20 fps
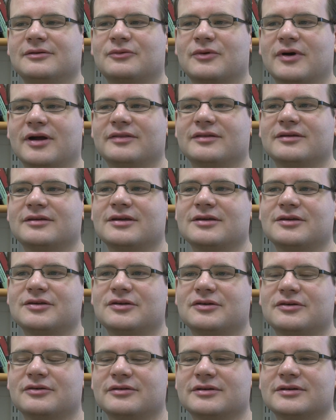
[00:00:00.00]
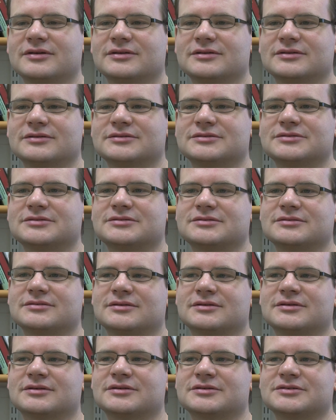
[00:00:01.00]
Right, the gigayear is
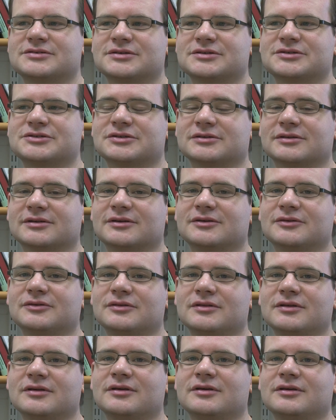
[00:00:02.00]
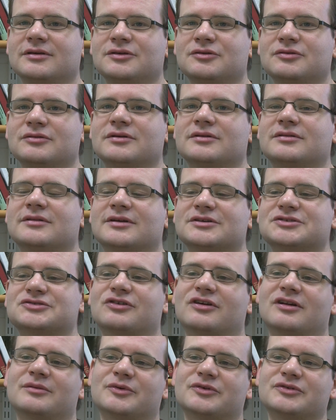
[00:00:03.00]
uh, essentially the unit that
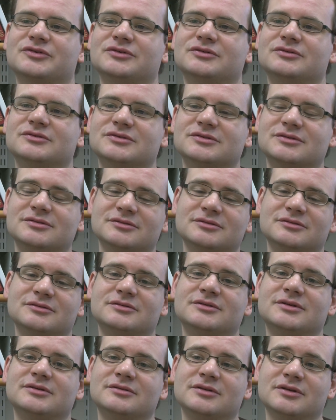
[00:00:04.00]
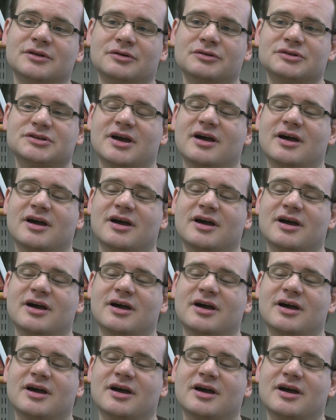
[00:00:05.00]
astronomers use to denote